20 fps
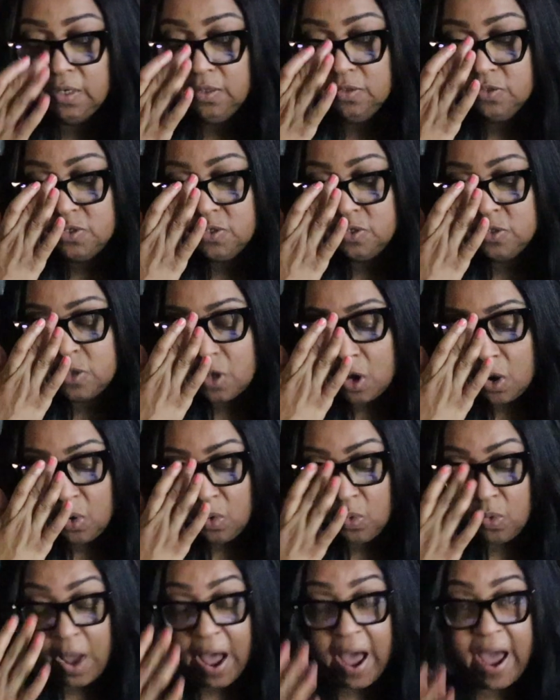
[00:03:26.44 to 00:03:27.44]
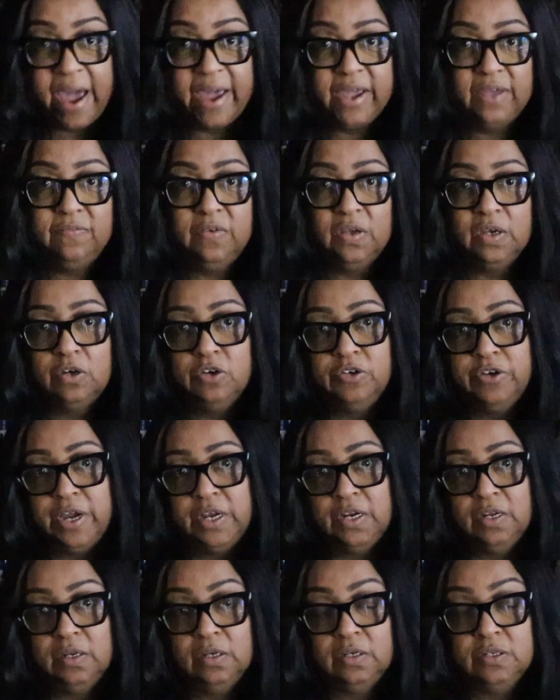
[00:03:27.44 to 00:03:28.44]
So I've
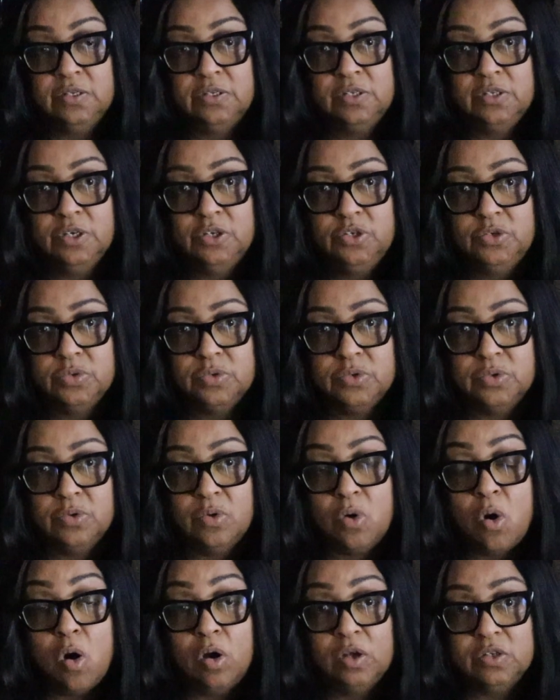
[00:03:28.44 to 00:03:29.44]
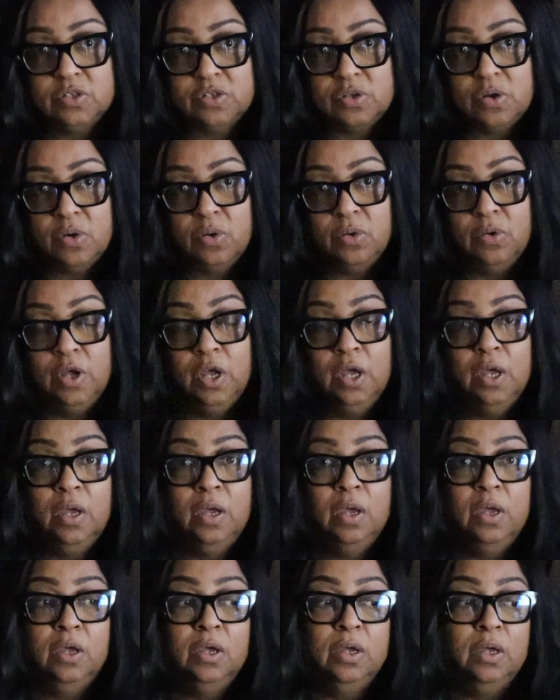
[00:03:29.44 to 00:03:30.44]
created a sigil also
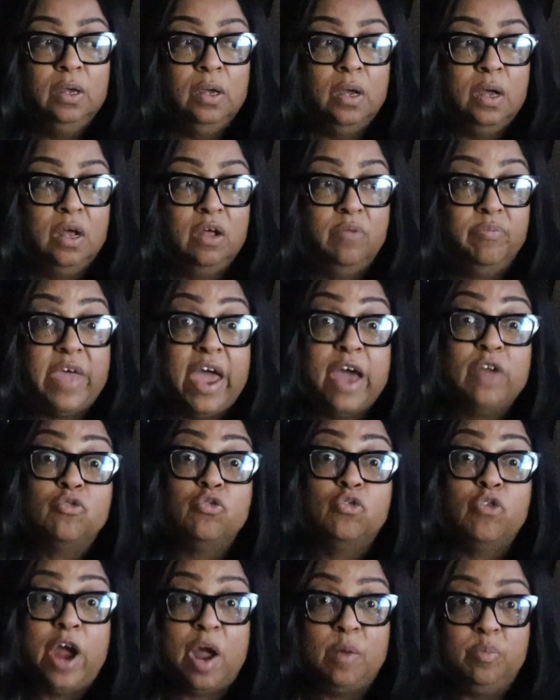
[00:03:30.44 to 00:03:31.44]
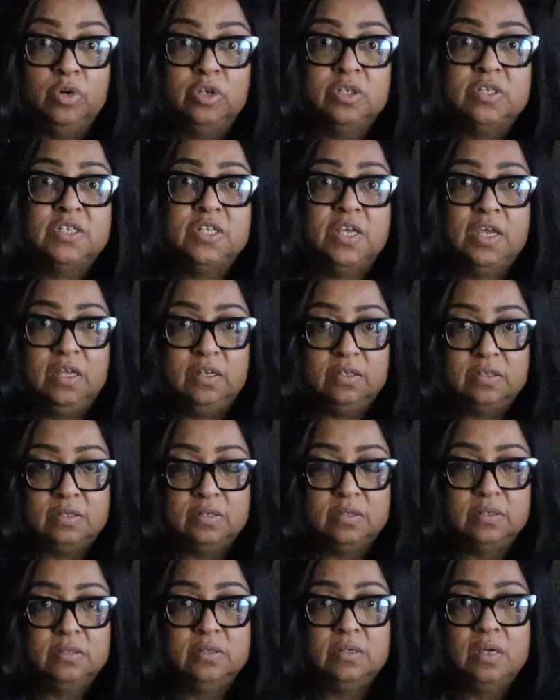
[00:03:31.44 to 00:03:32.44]
that
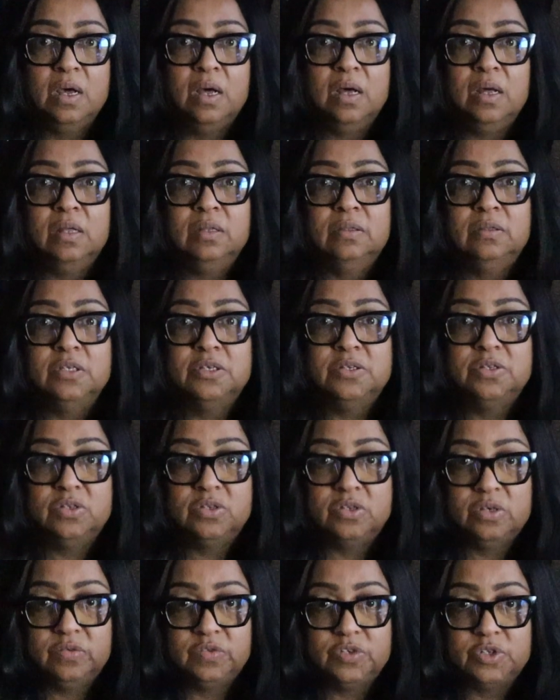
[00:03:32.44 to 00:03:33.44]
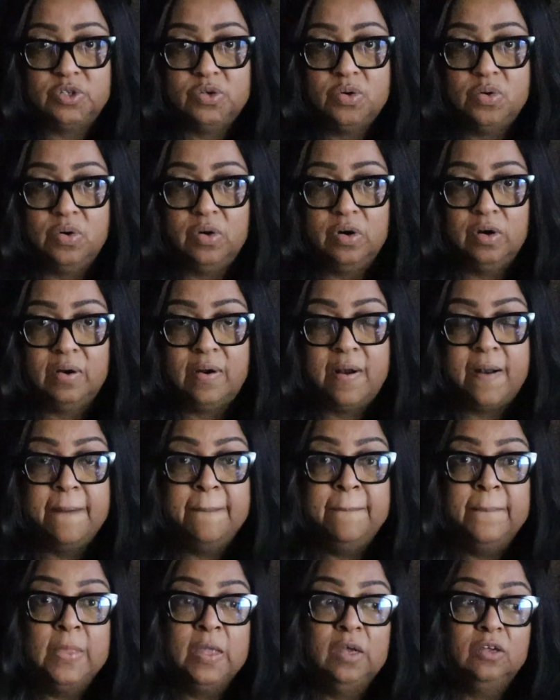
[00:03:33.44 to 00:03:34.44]
represents this Servitor.
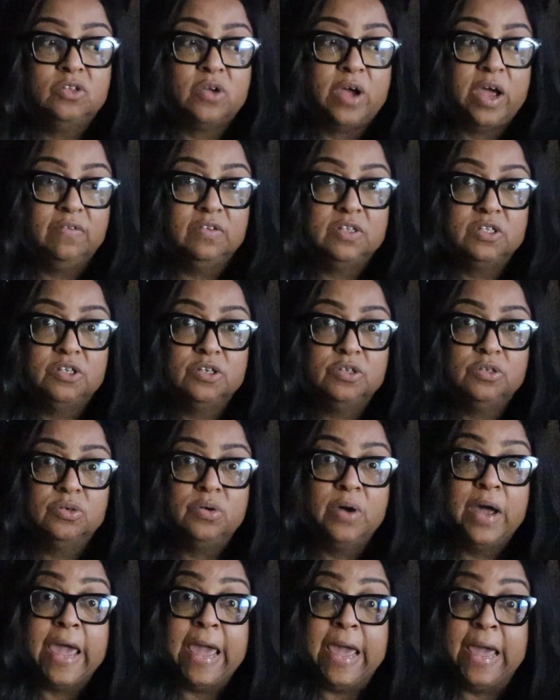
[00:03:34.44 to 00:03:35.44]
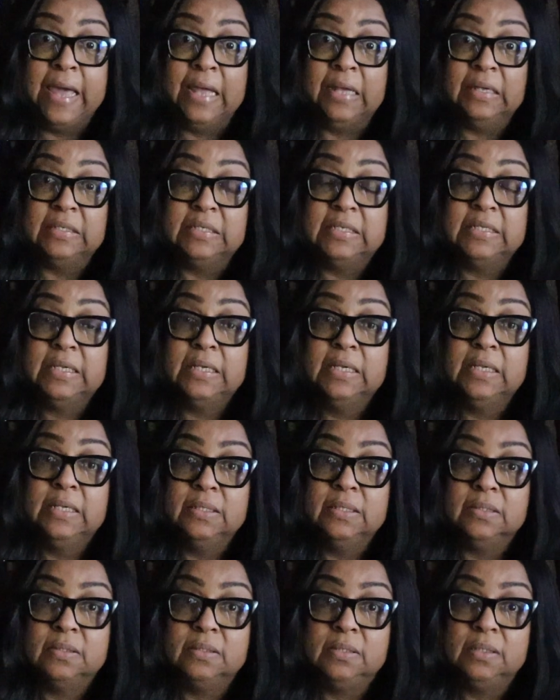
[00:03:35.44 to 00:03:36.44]
So I have a sigil and
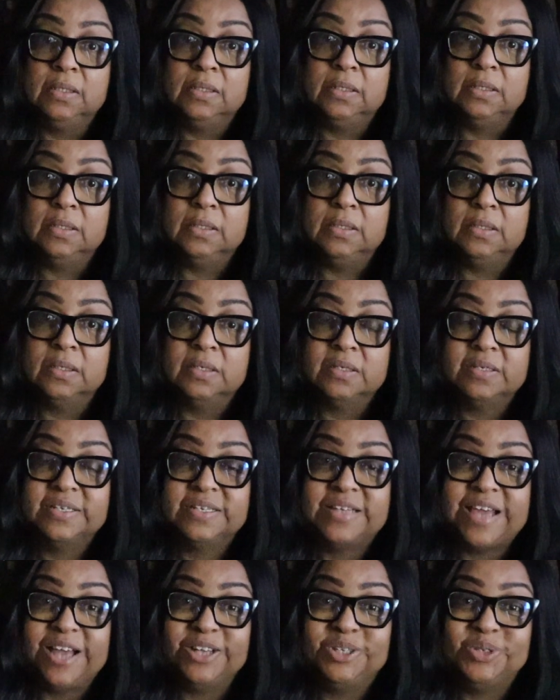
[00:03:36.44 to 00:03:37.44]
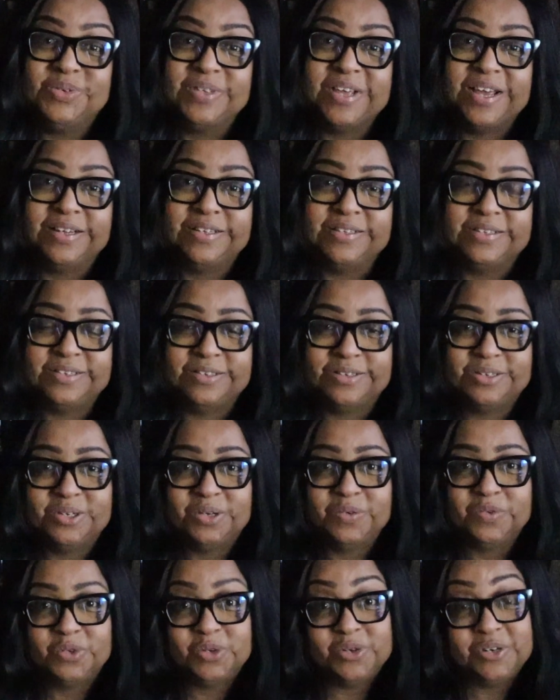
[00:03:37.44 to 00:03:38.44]
the statue that the
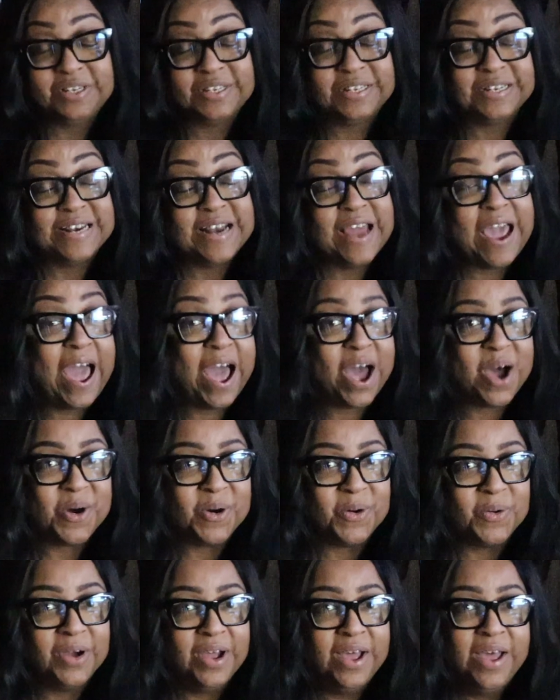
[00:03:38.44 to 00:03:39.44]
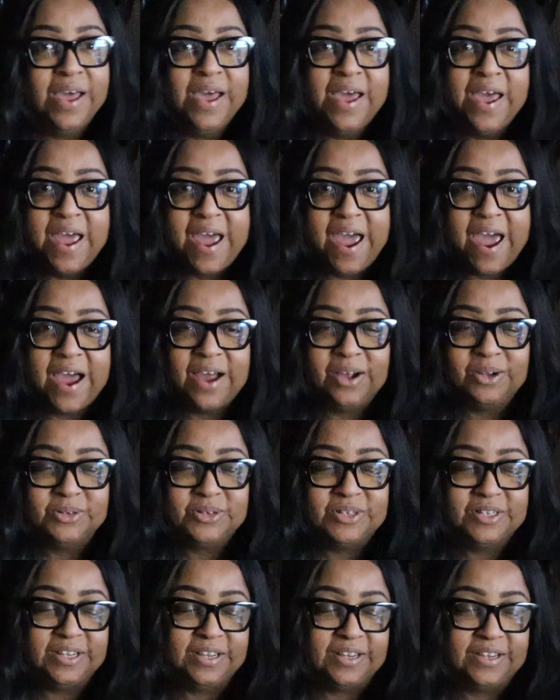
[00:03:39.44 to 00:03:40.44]
Servitor is now
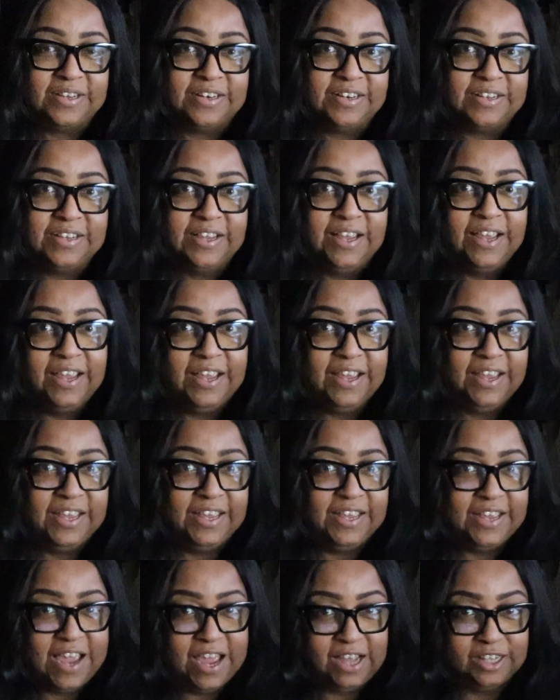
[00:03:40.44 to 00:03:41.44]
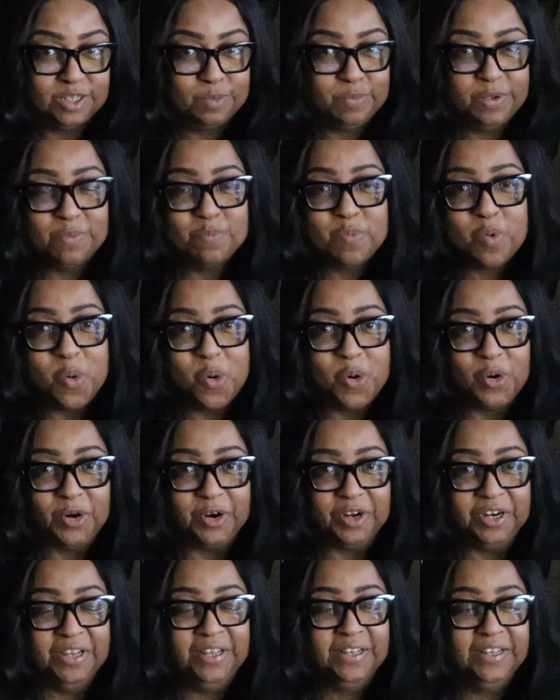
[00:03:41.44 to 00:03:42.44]
housed in. He has been
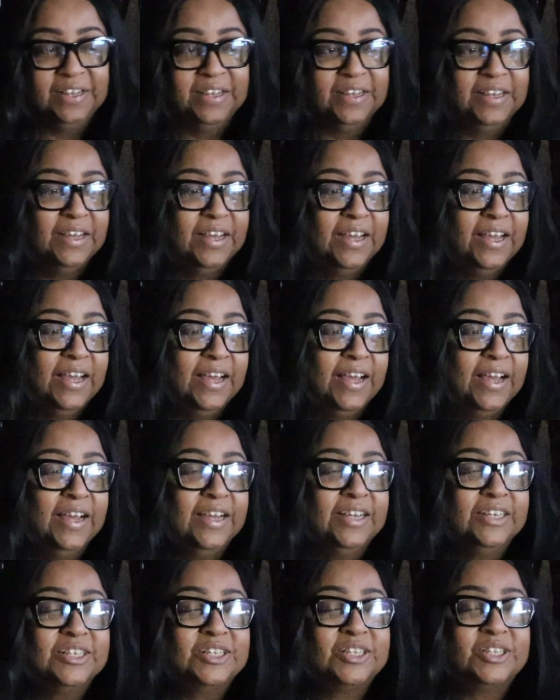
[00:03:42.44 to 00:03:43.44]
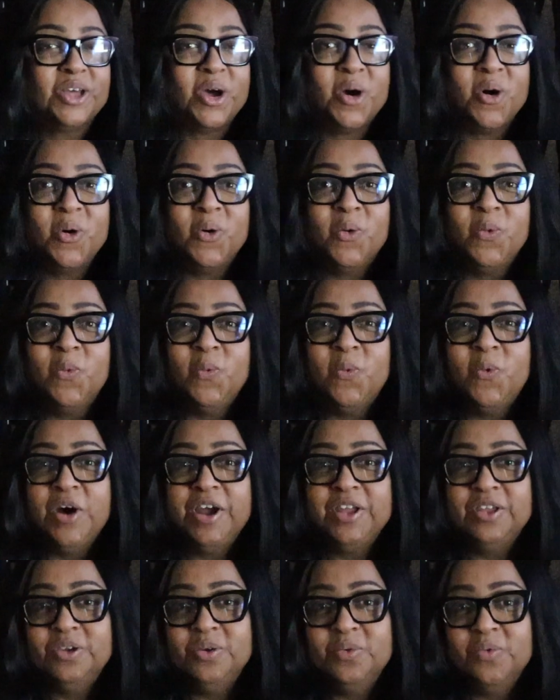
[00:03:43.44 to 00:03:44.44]
born. So
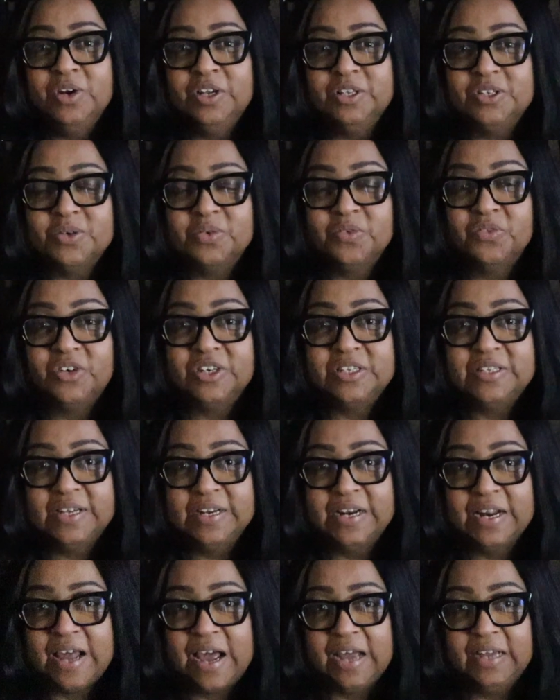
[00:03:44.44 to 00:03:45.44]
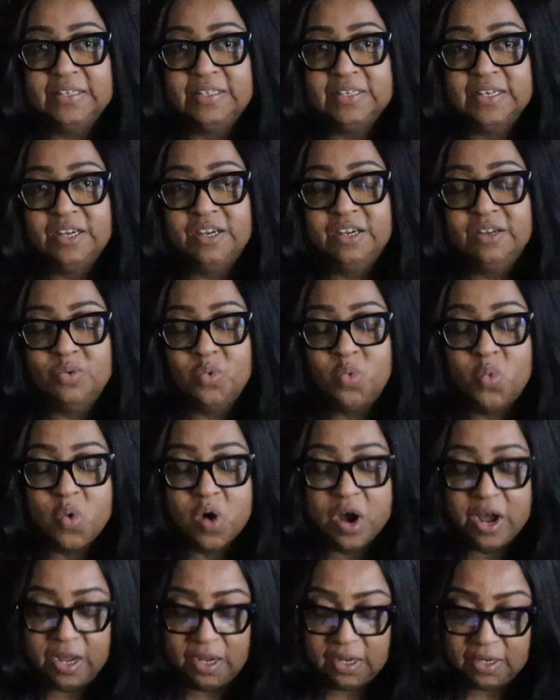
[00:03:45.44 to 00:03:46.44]
what you want to do, the first thing that I did
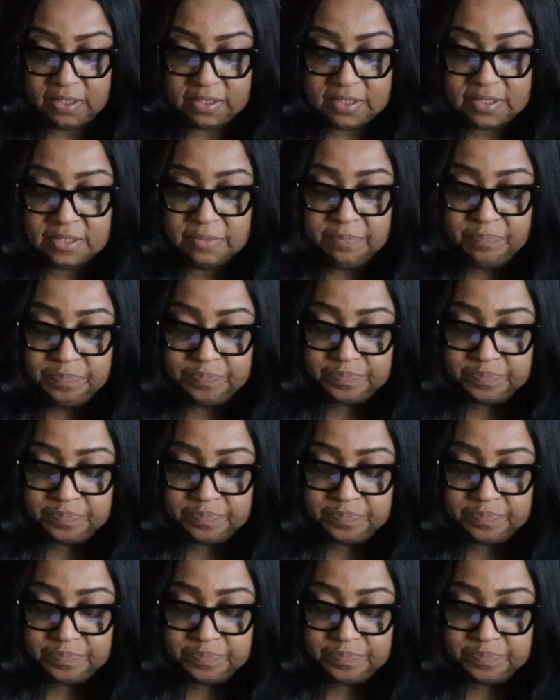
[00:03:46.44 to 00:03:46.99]
was